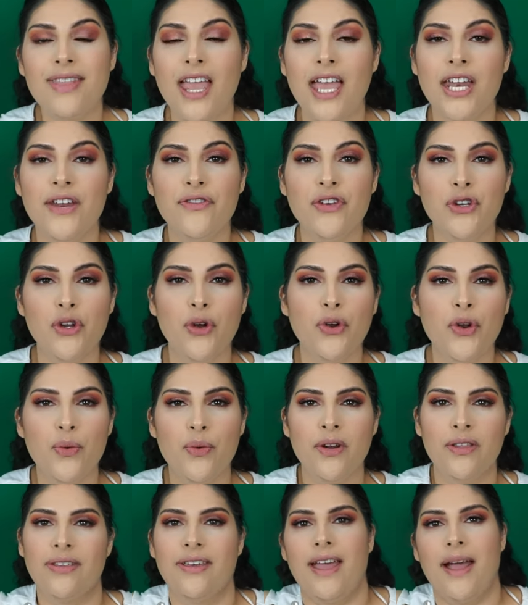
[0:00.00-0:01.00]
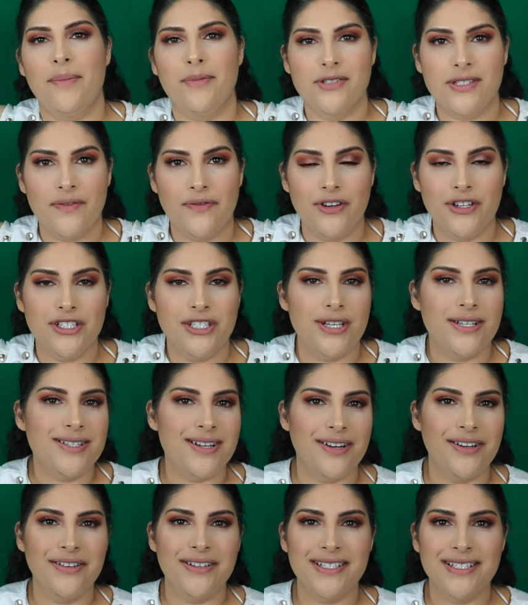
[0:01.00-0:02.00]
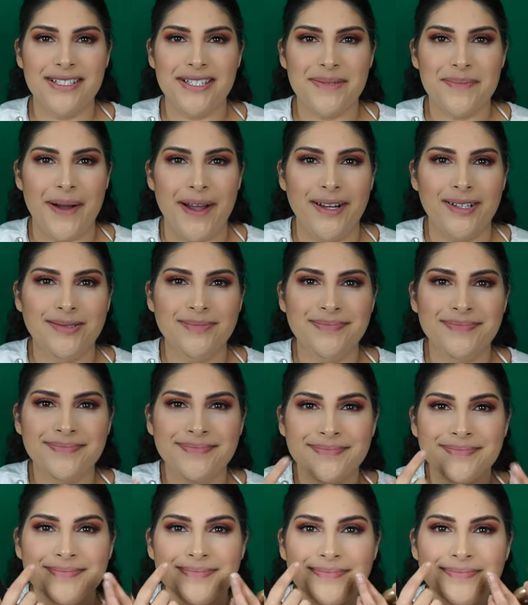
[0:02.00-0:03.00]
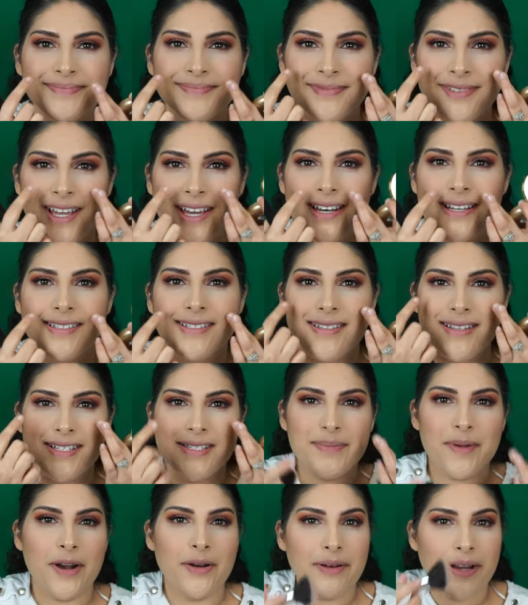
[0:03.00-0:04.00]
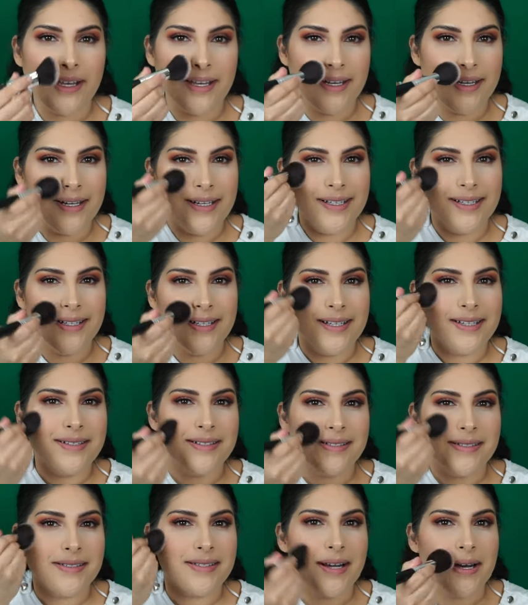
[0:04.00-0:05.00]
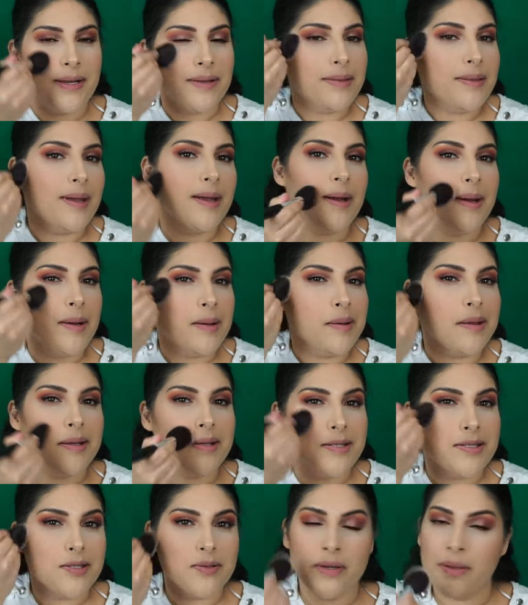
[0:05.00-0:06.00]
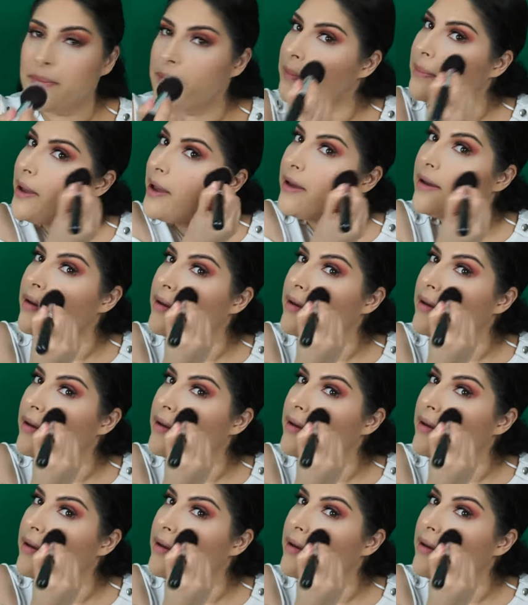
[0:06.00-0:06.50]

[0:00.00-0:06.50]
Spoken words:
And if you don't know where the apples of your cheeks are, you can just smile. And it's this part right here, and you start there and then sweep it back.